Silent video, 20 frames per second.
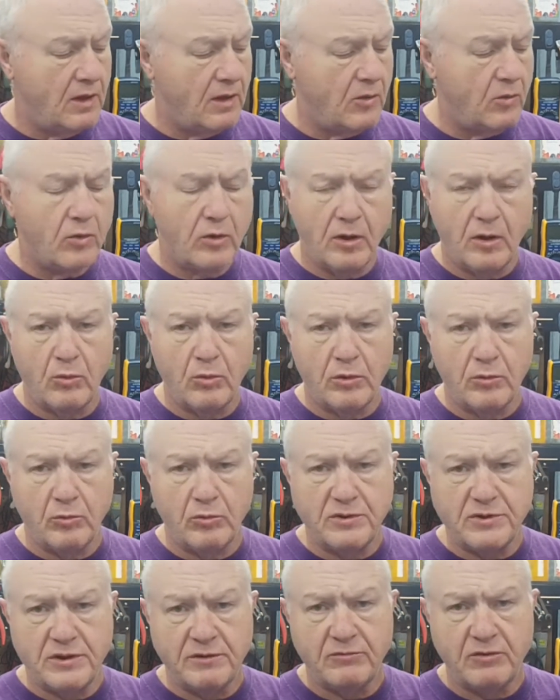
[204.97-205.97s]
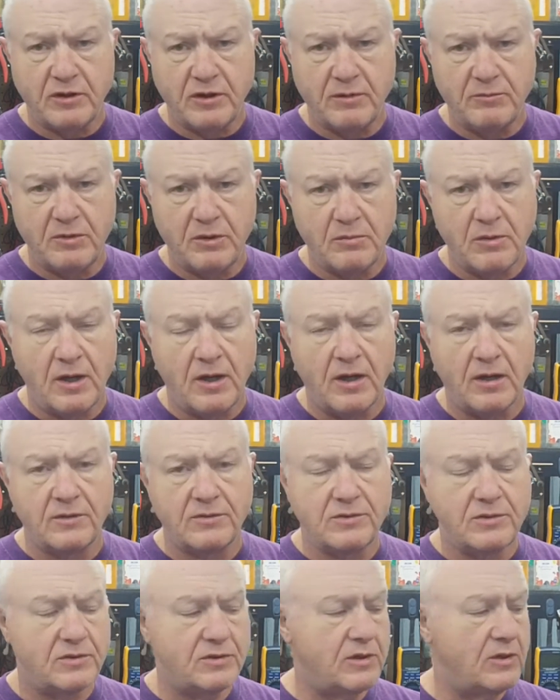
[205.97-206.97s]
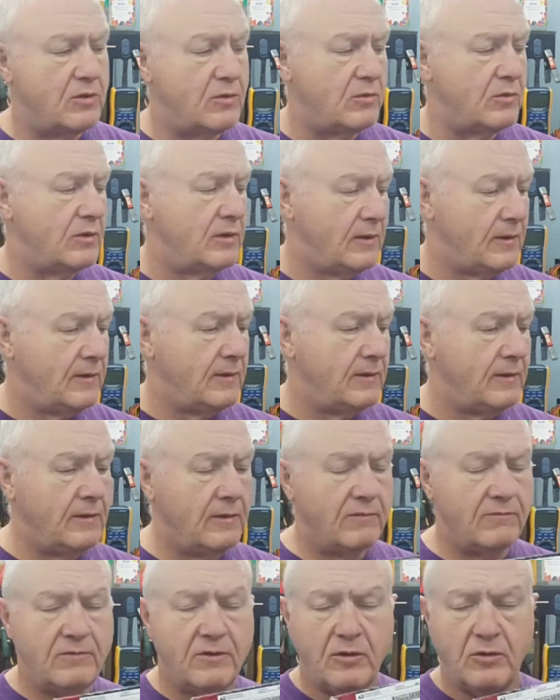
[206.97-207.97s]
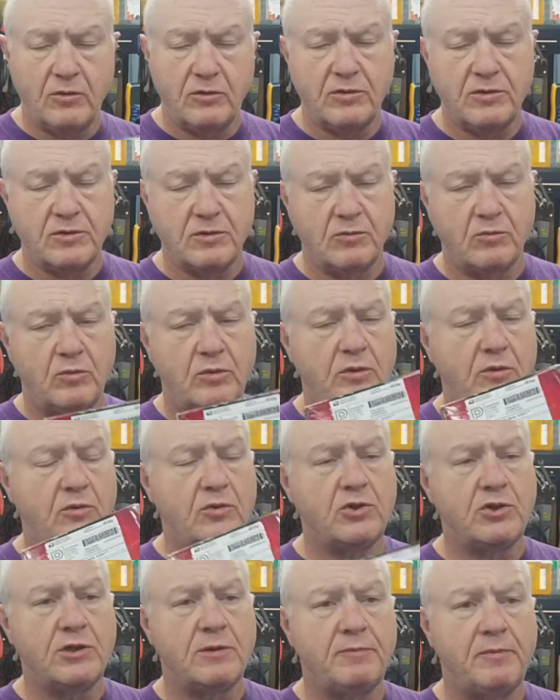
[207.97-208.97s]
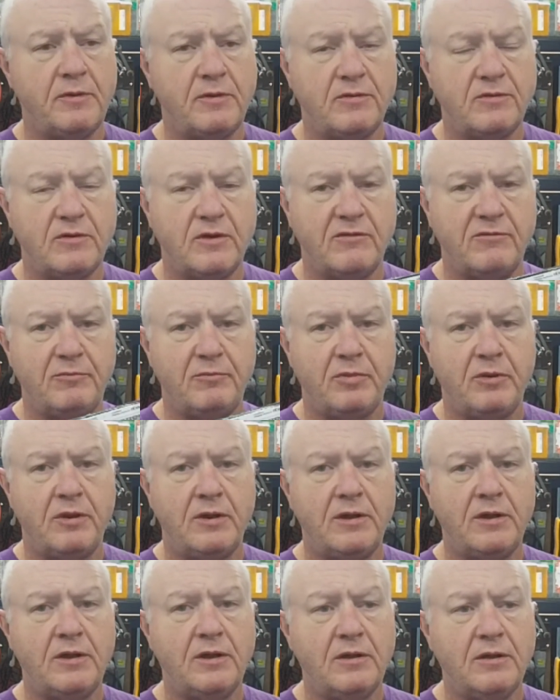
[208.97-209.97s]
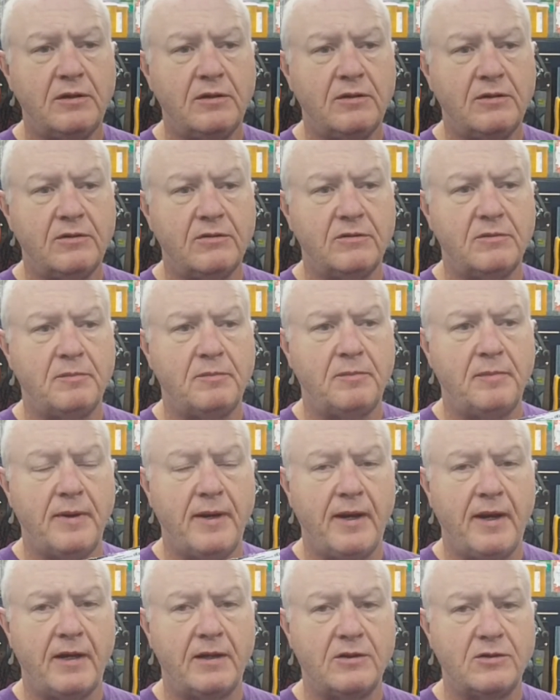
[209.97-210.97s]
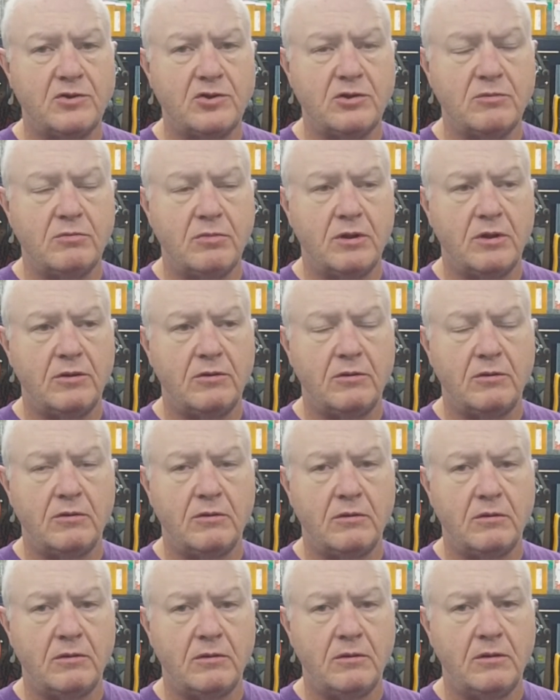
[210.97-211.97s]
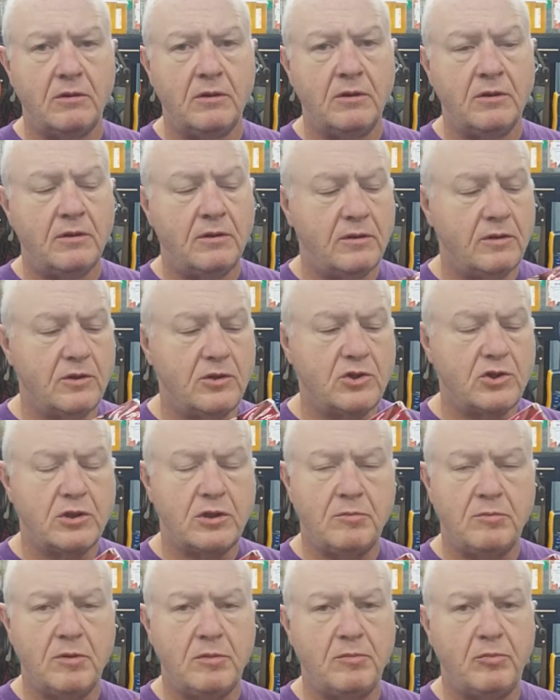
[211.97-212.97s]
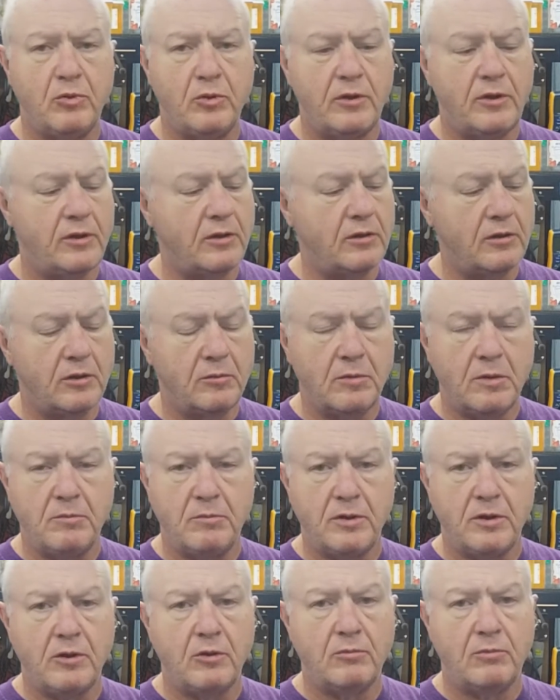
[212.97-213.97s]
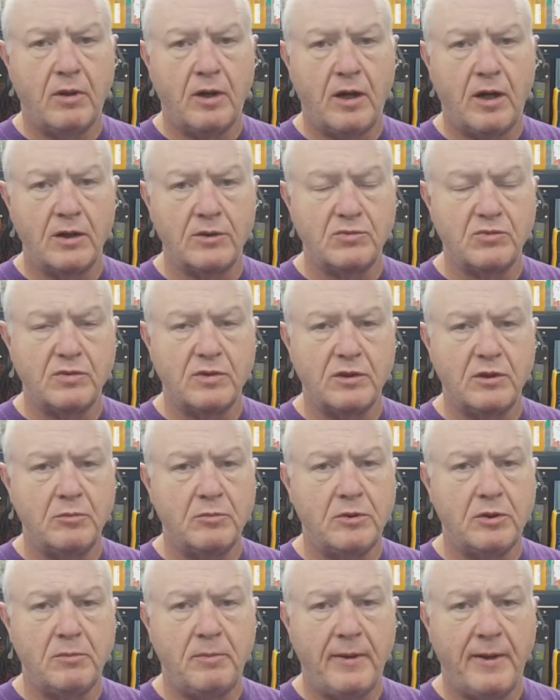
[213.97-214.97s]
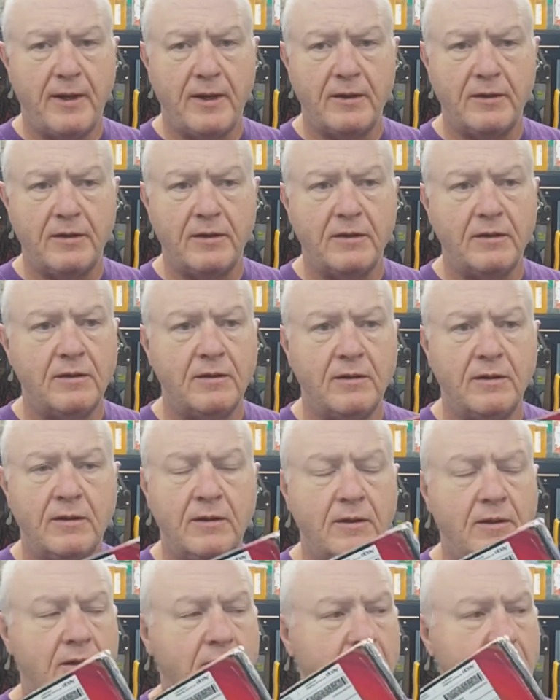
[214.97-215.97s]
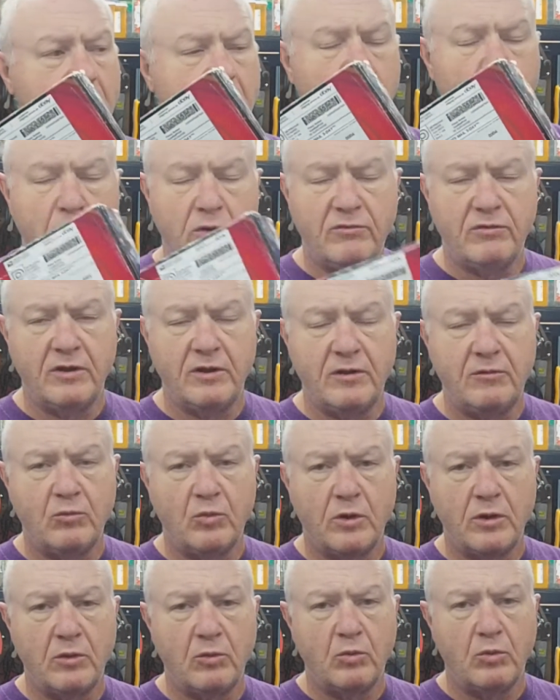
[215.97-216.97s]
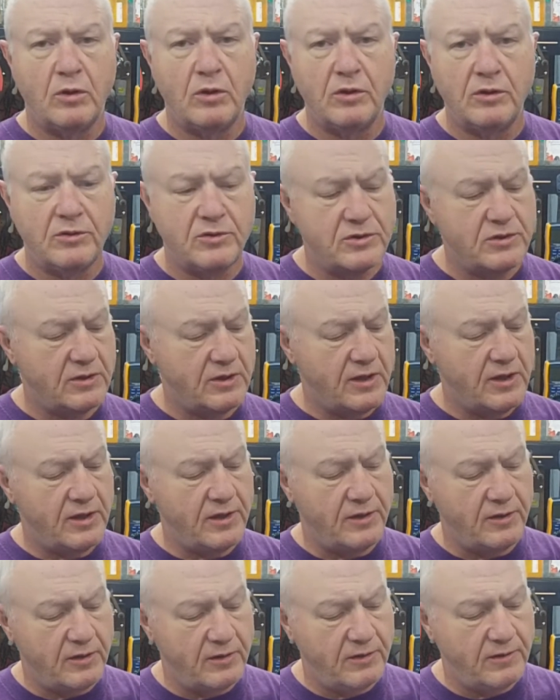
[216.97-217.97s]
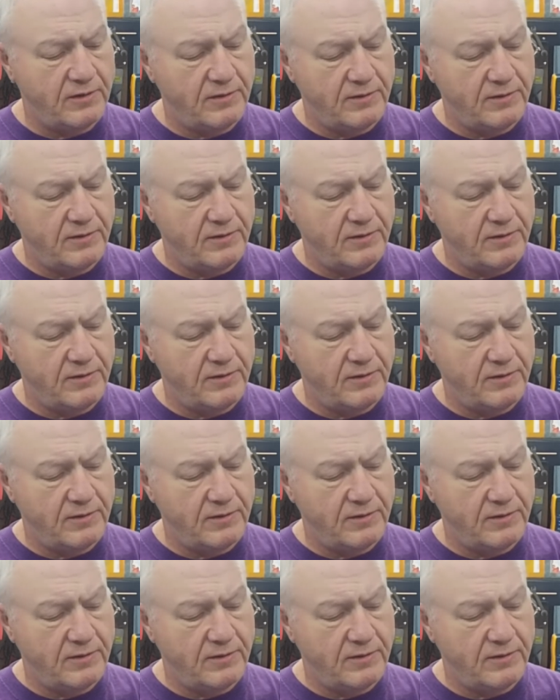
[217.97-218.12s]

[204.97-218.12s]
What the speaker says: or I would have received an empty box. So folks, when you're shipping stuff, please package it better. This should have been put in a little bit bigger box with a little bit of padding. It would have hidden what it was, and it